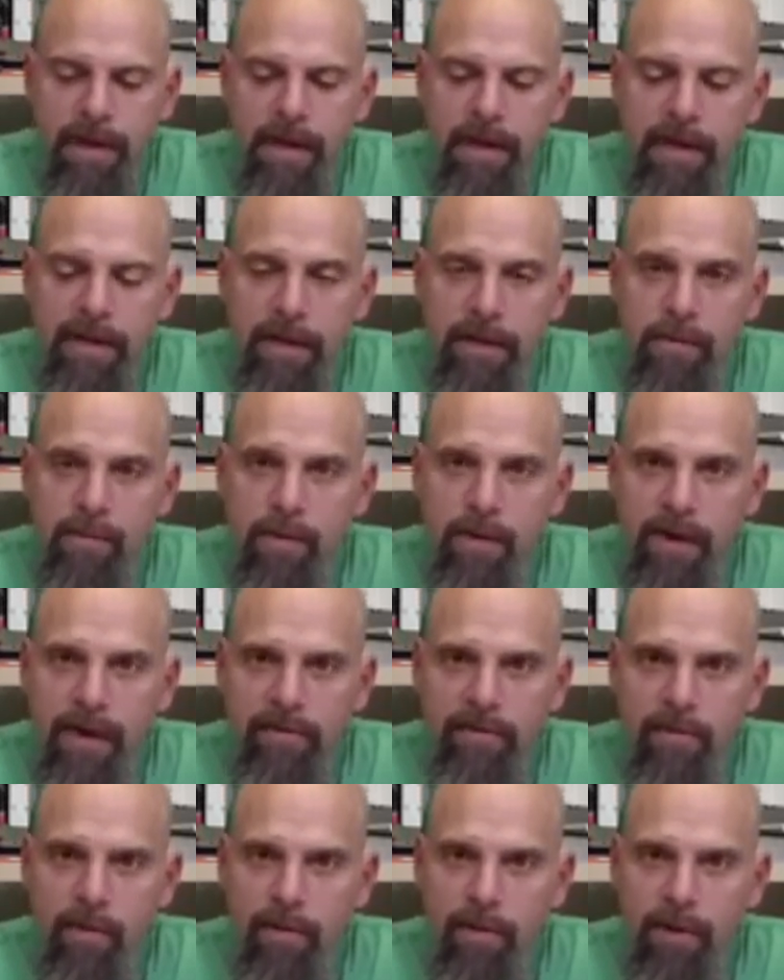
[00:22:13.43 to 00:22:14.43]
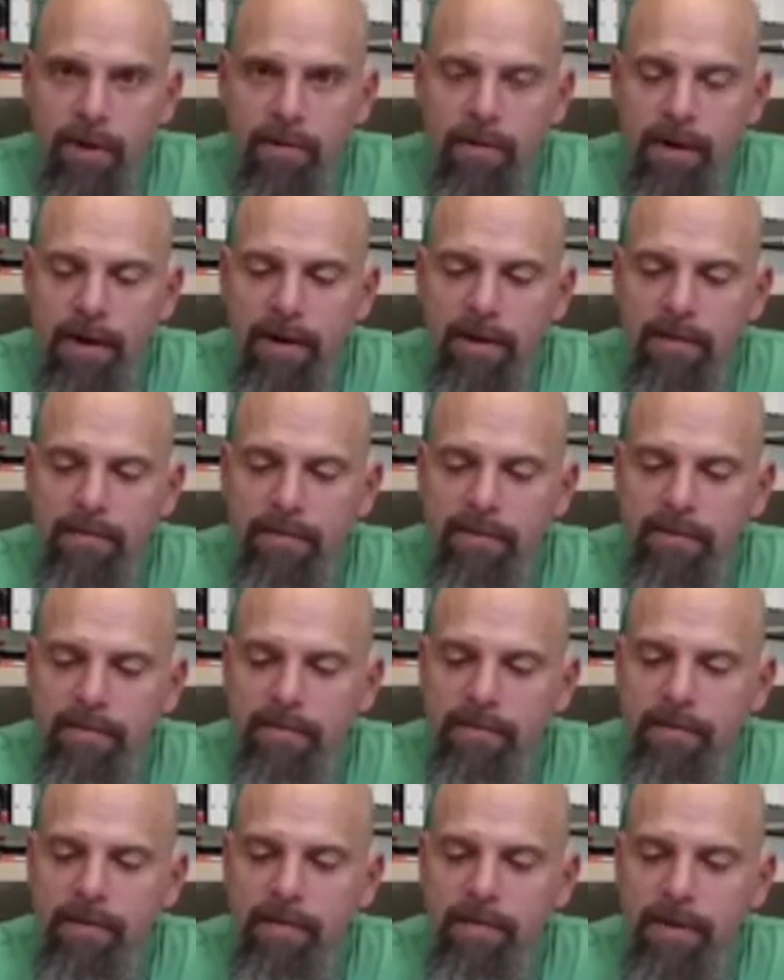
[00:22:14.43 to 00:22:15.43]
and you won't have to worry about
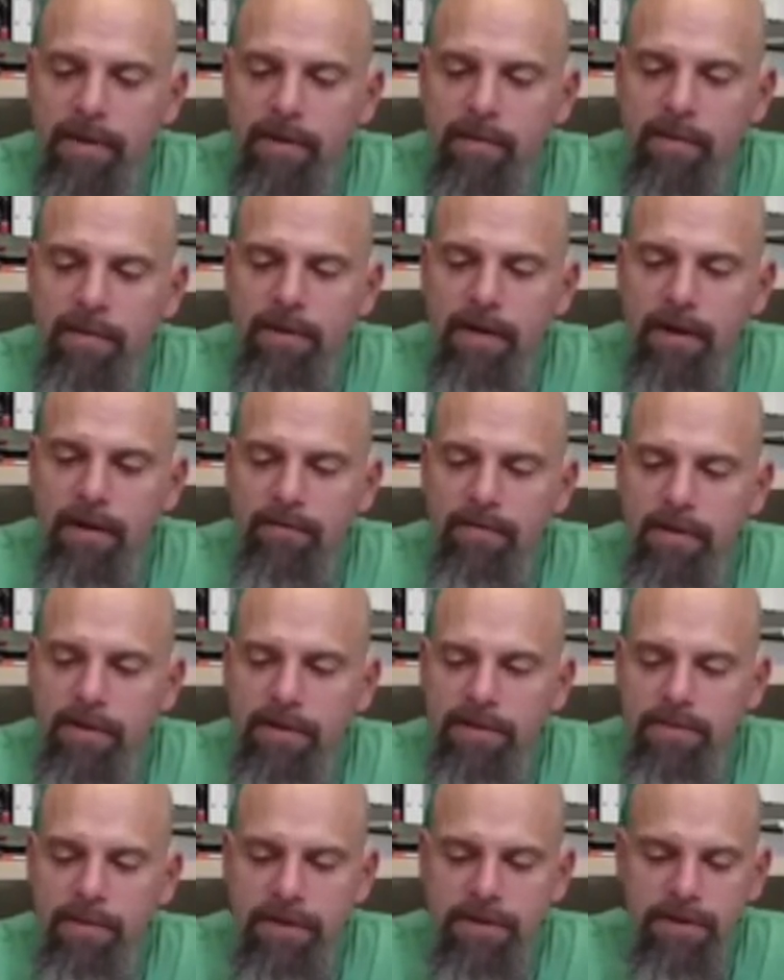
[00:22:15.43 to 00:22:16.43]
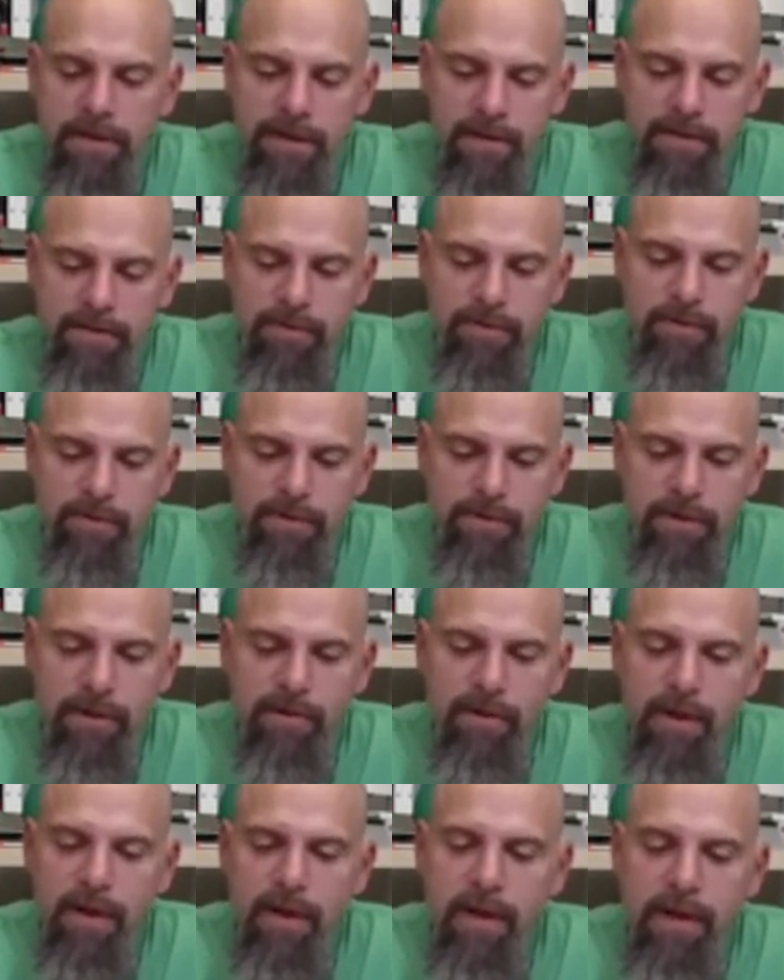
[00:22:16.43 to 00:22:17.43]
something that would take a very specialized tool. So
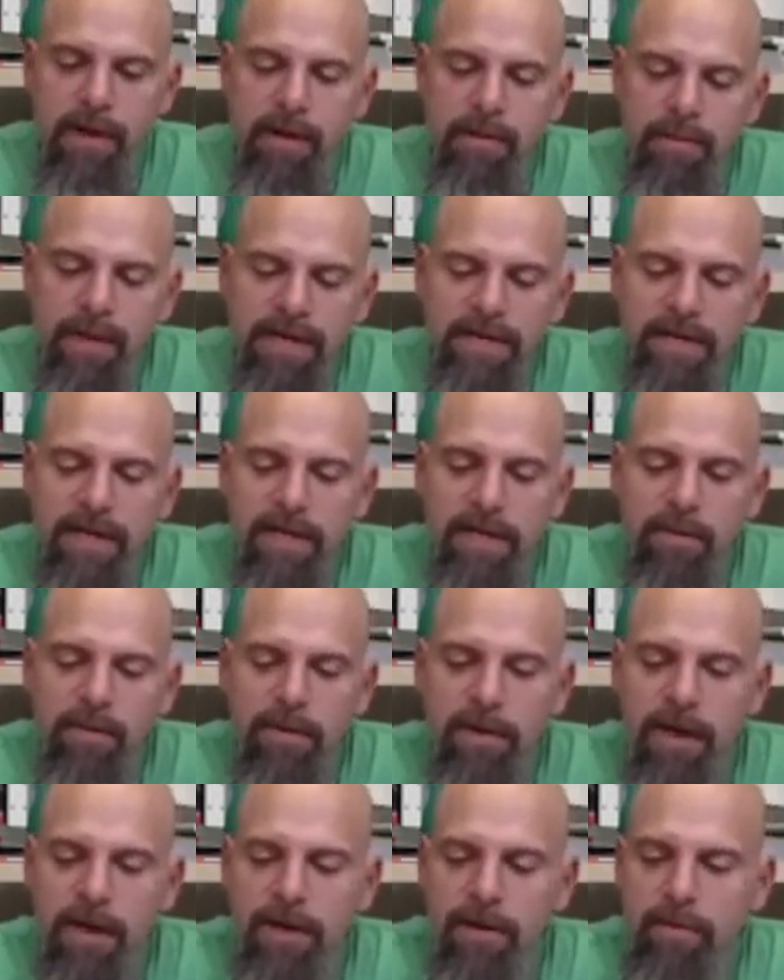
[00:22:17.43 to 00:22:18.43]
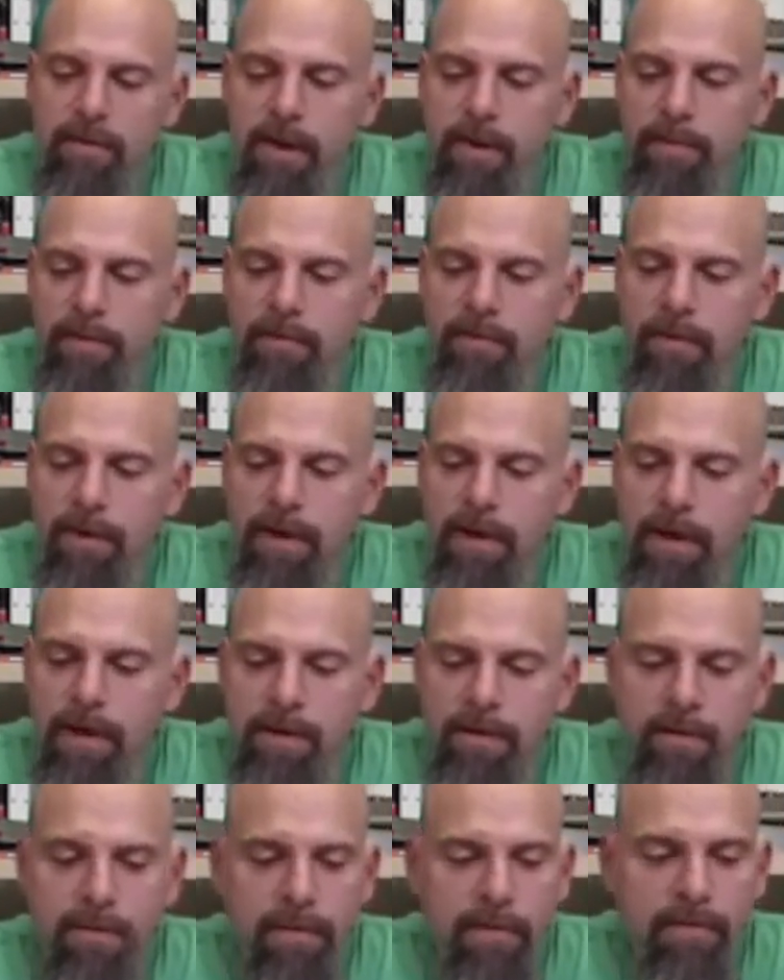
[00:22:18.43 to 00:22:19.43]
basically, it will get you up and running
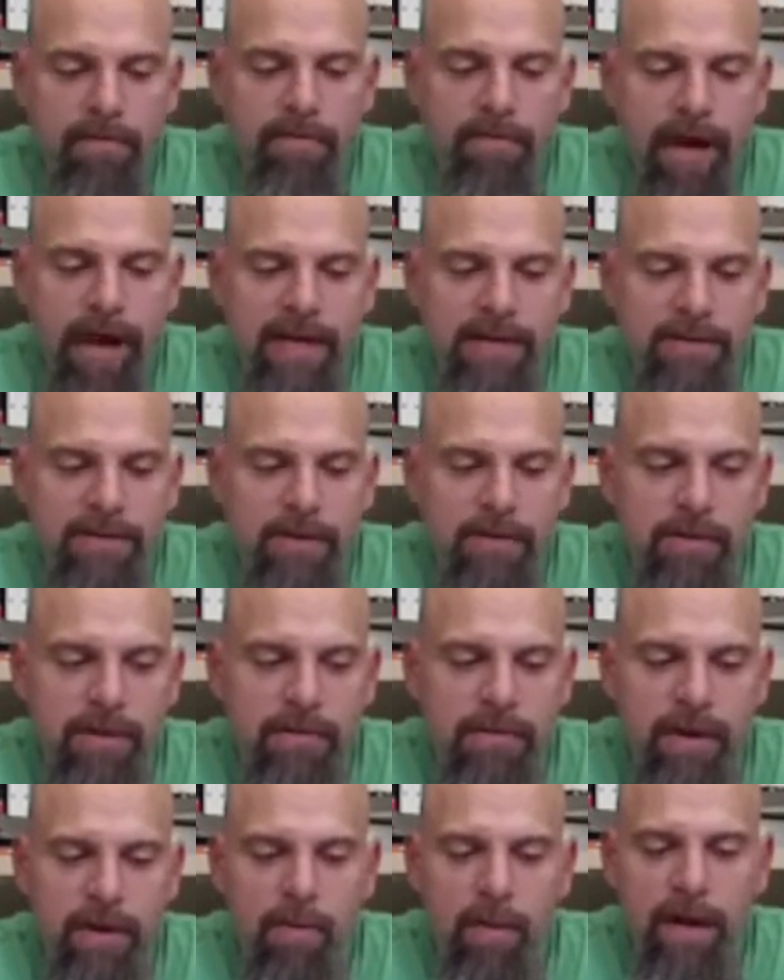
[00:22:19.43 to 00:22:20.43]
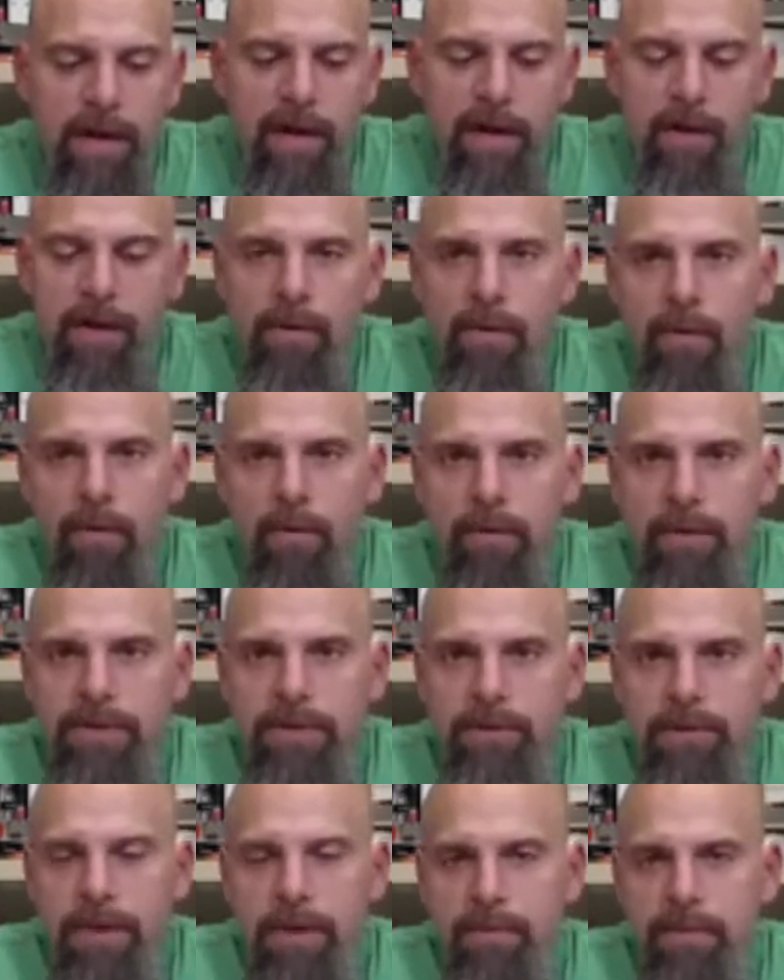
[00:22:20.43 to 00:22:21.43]
faster than me waiting on a whole bunch
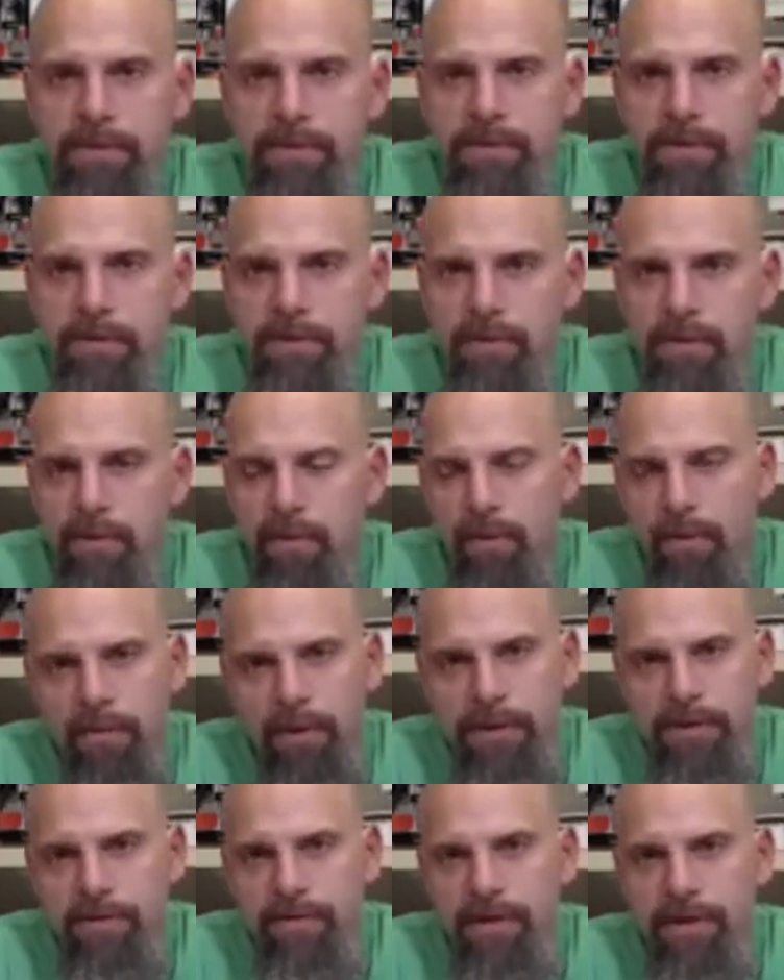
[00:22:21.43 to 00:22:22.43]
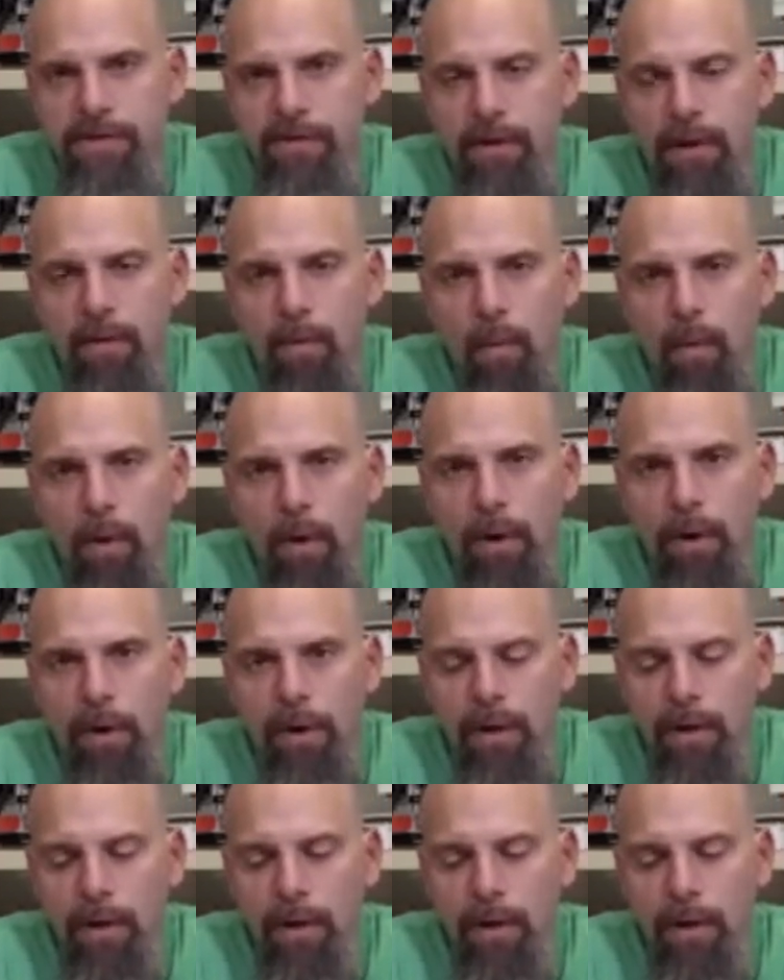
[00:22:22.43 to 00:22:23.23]
of people to do a whole bunch of intricate work